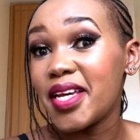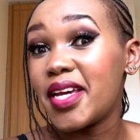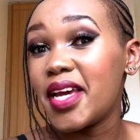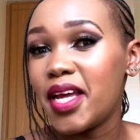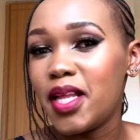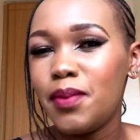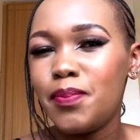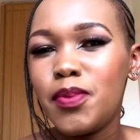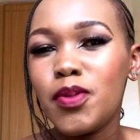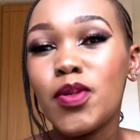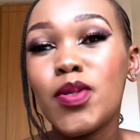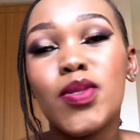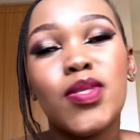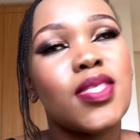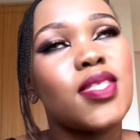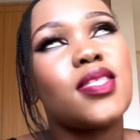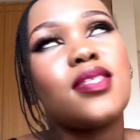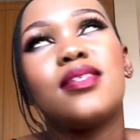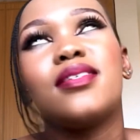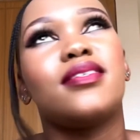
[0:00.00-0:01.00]
help you, because
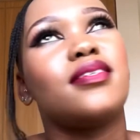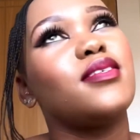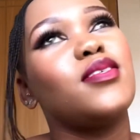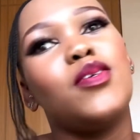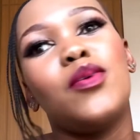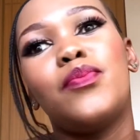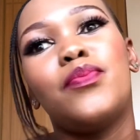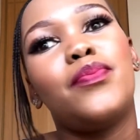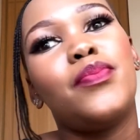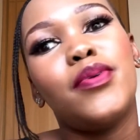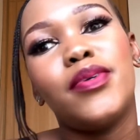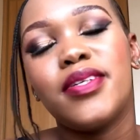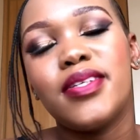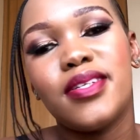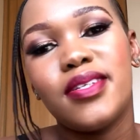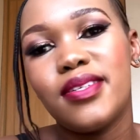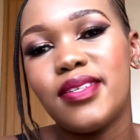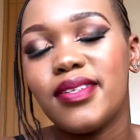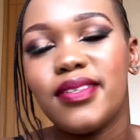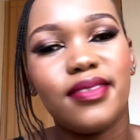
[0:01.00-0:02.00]
your
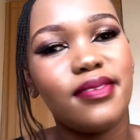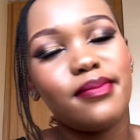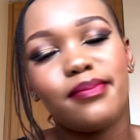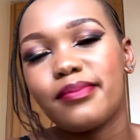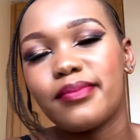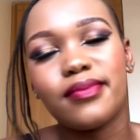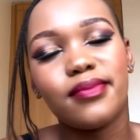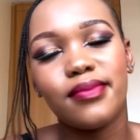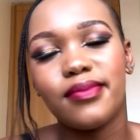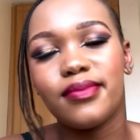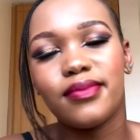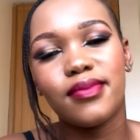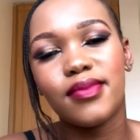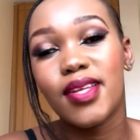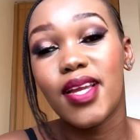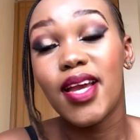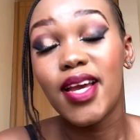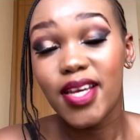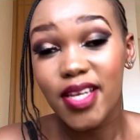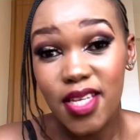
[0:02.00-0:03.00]
body
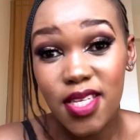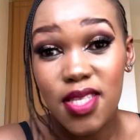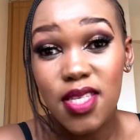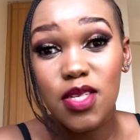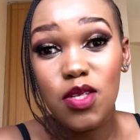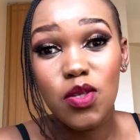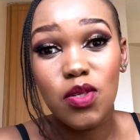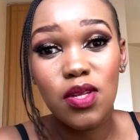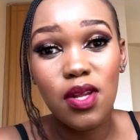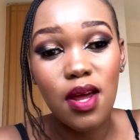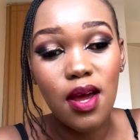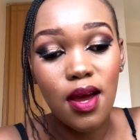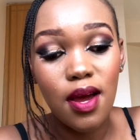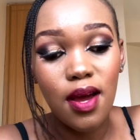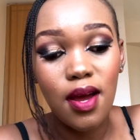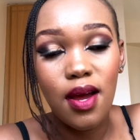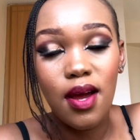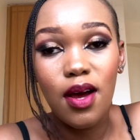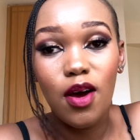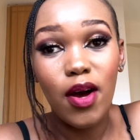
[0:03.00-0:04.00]
isn't
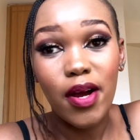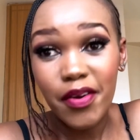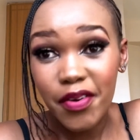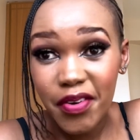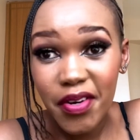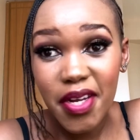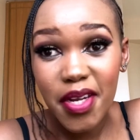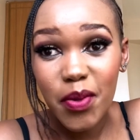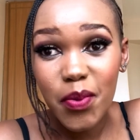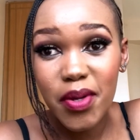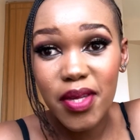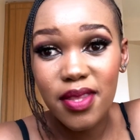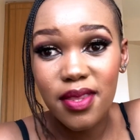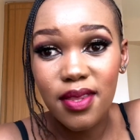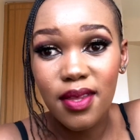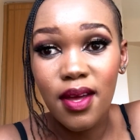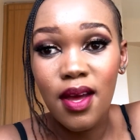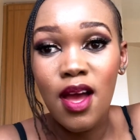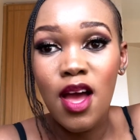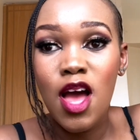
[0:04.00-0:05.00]
agreeing with.
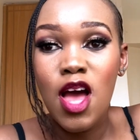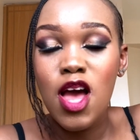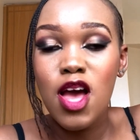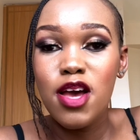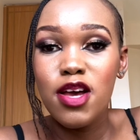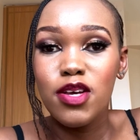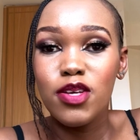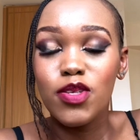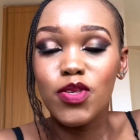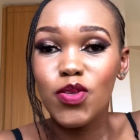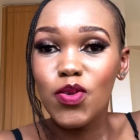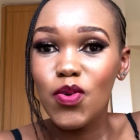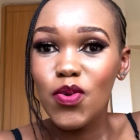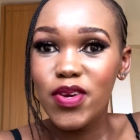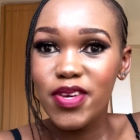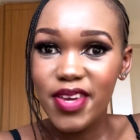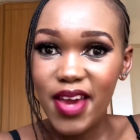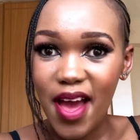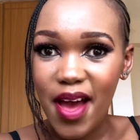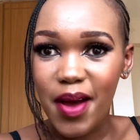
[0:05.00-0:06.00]
So
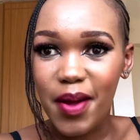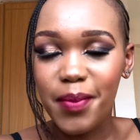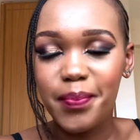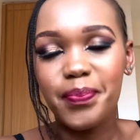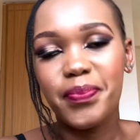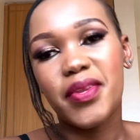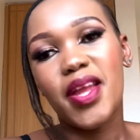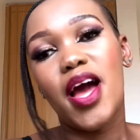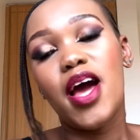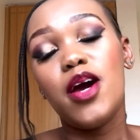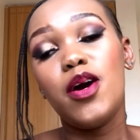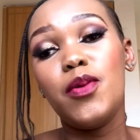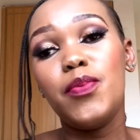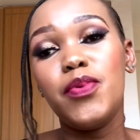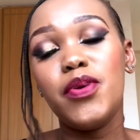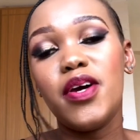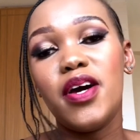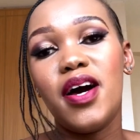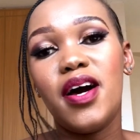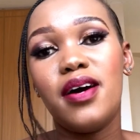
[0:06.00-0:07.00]
yeah, I hope
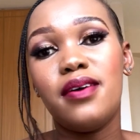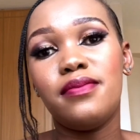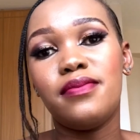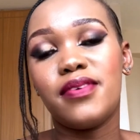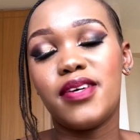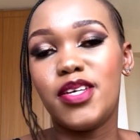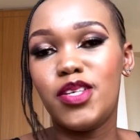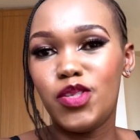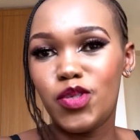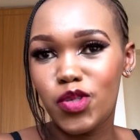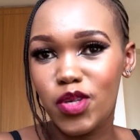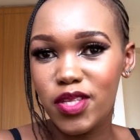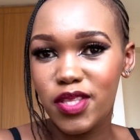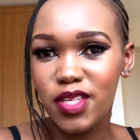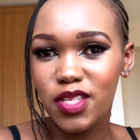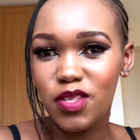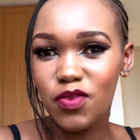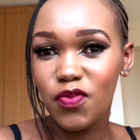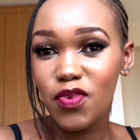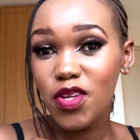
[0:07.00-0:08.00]
you have enjoyed
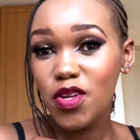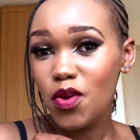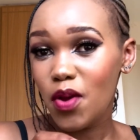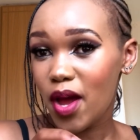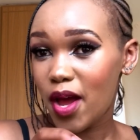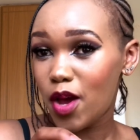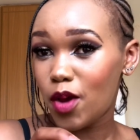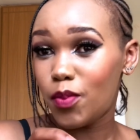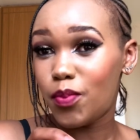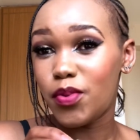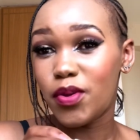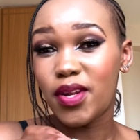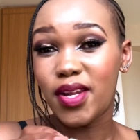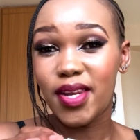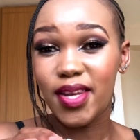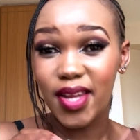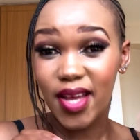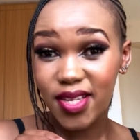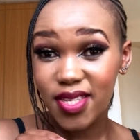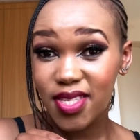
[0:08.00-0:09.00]
this video. I hope you
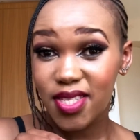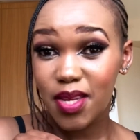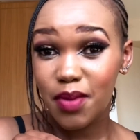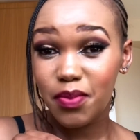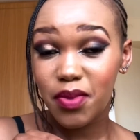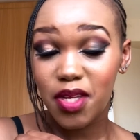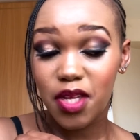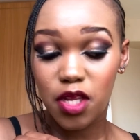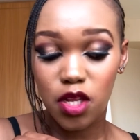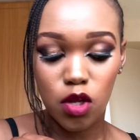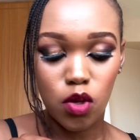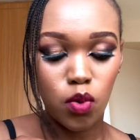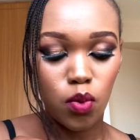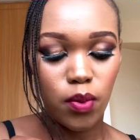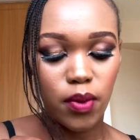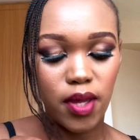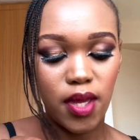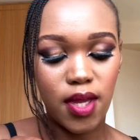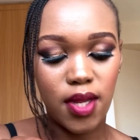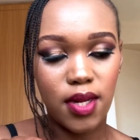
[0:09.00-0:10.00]
learned something new,
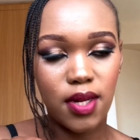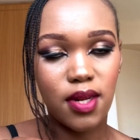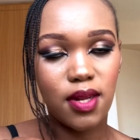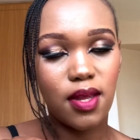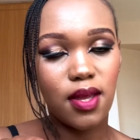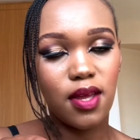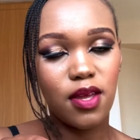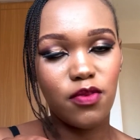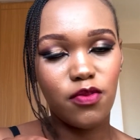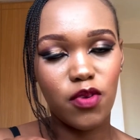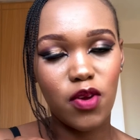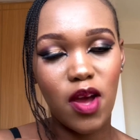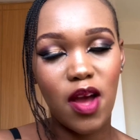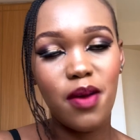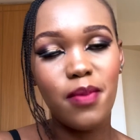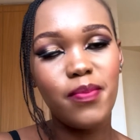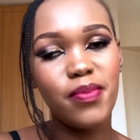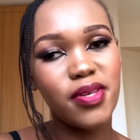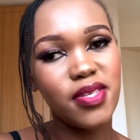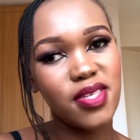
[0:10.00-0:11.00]
and if you
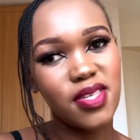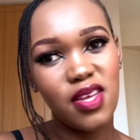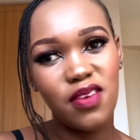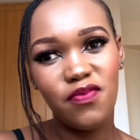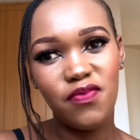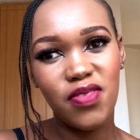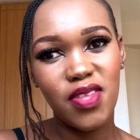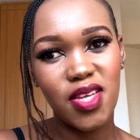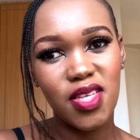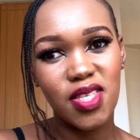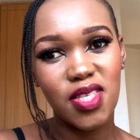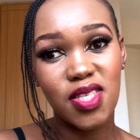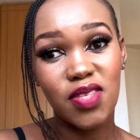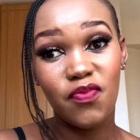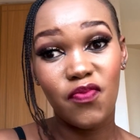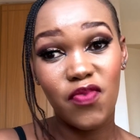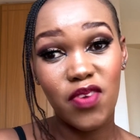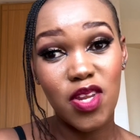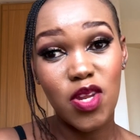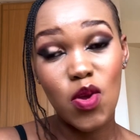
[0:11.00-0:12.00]
have, please give this
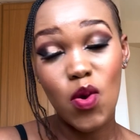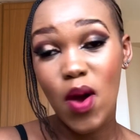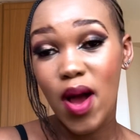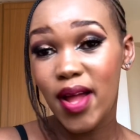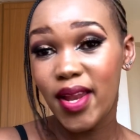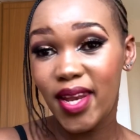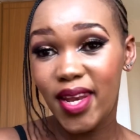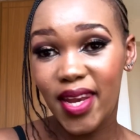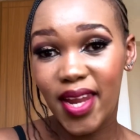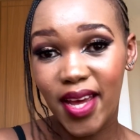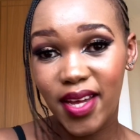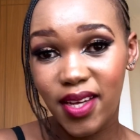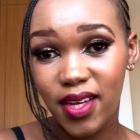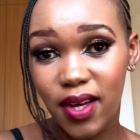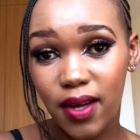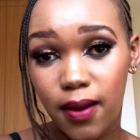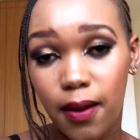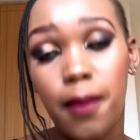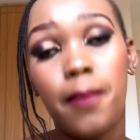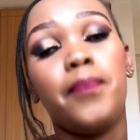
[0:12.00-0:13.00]
video a
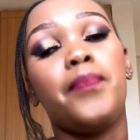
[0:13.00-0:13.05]
like,